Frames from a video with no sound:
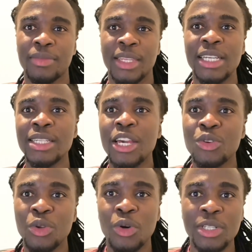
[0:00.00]
just like, you
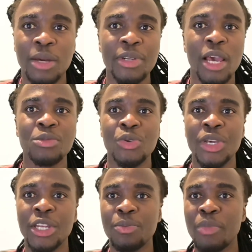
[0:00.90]
know, sometimes you
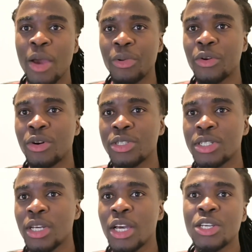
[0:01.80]
hit bumpy roads.